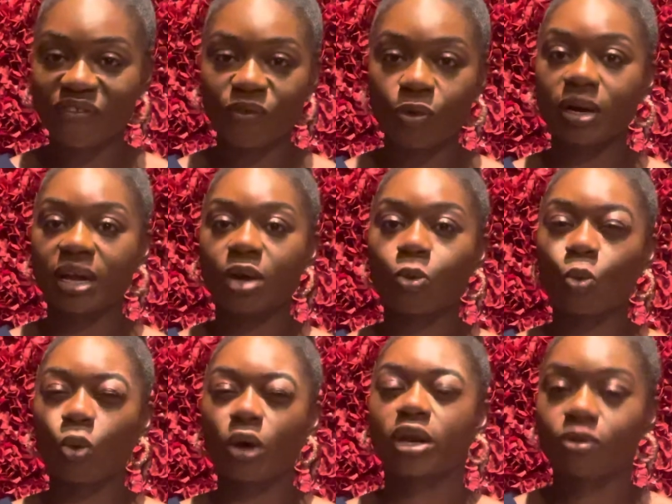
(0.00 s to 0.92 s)
for
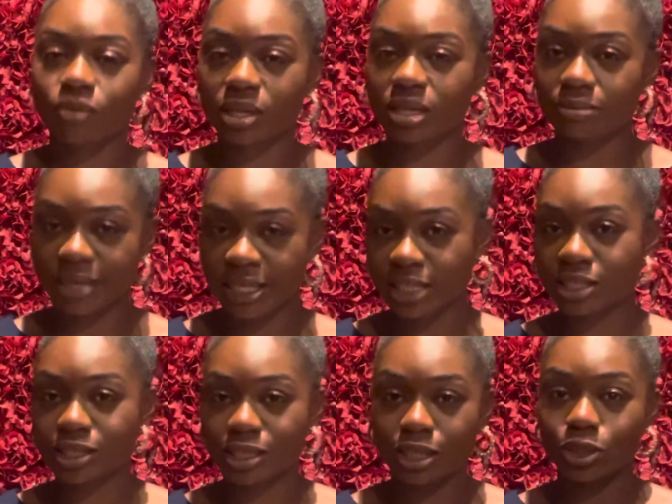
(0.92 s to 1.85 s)
and what it really means
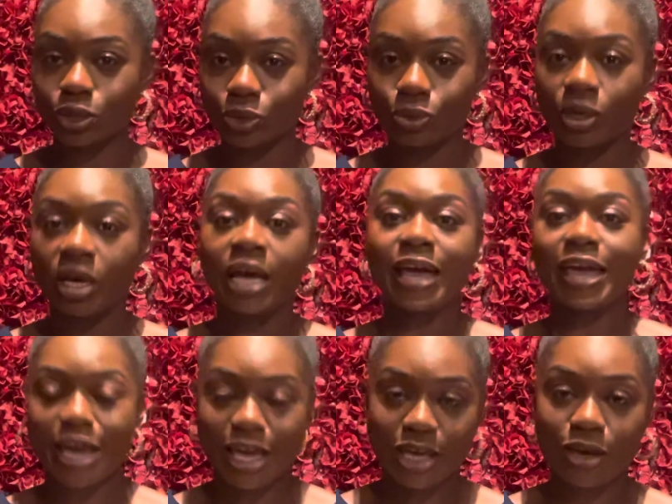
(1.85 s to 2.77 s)
to you
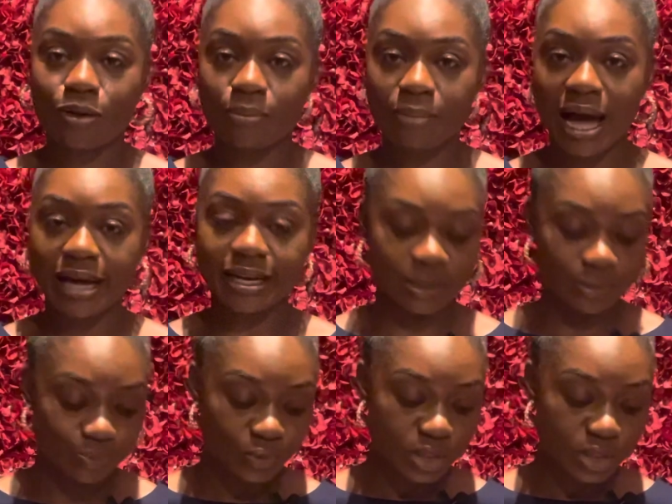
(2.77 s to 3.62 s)
and your body.